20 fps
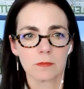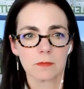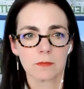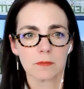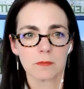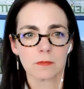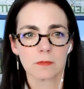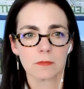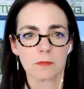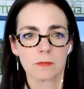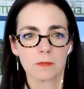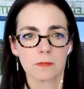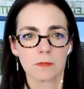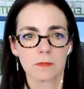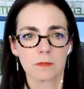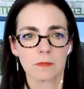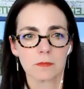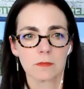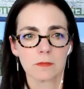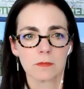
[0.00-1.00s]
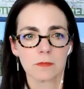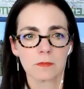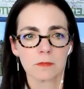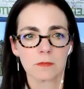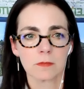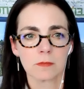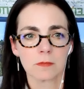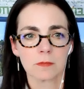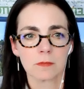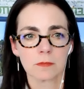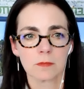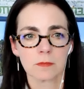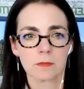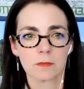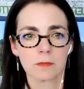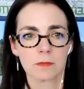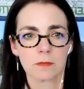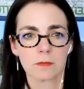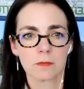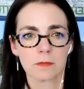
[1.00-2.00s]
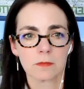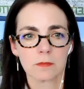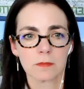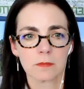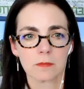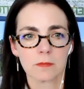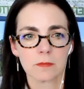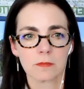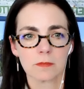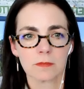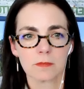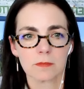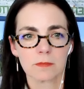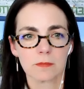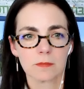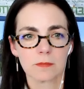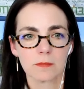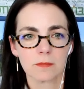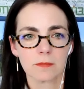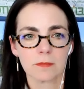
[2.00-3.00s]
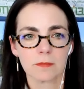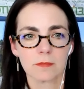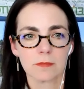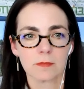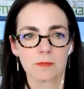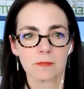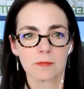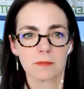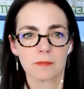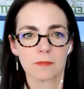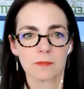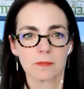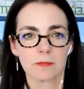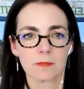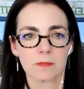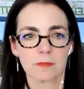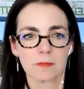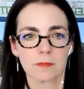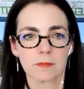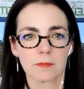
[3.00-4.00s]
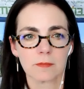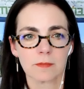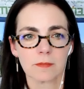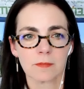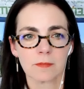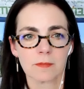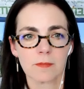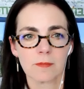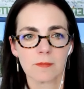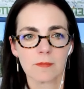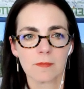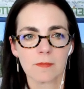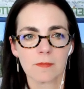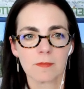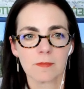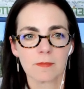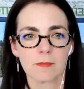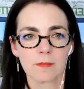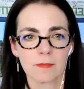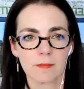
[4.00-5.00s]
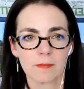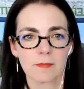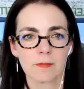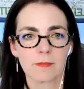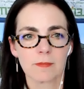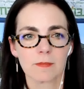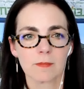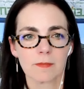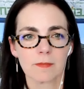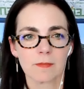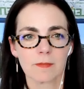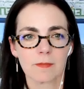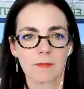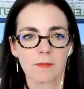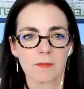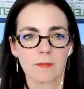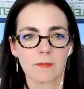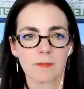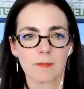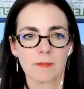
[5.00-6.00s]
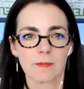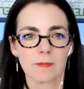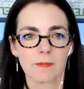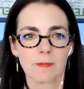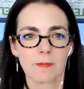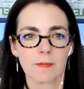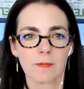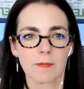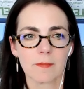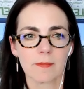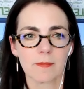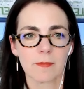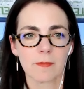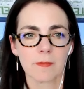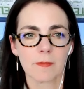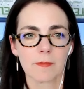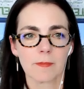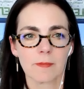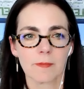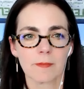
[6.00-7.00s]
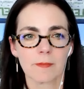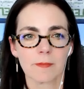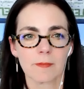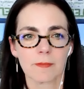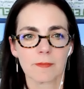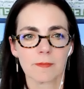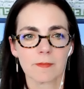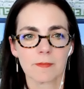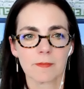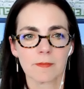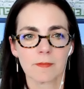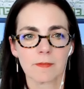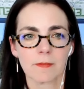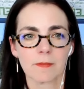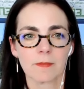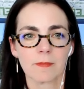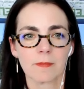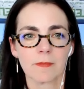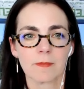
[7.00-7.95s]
This person isn't speaking.